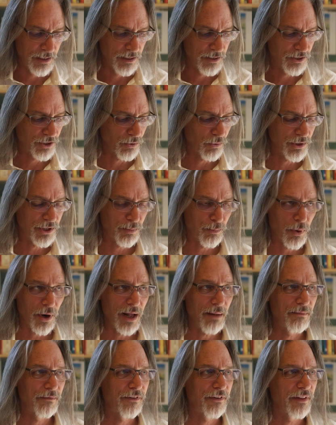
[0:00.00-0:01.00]
So what's the
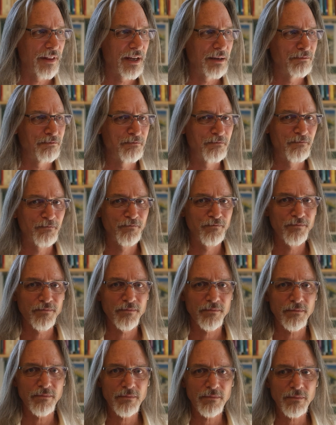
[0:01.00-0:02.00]
problem for them?
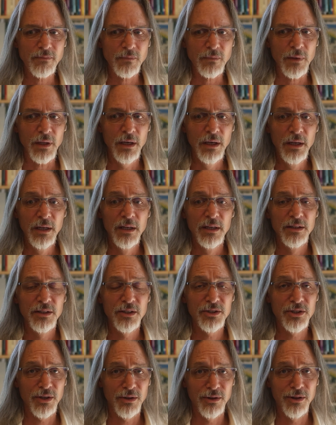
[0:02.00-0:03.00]

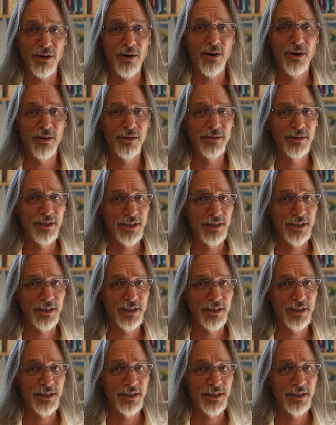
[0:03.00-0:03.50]
There's a long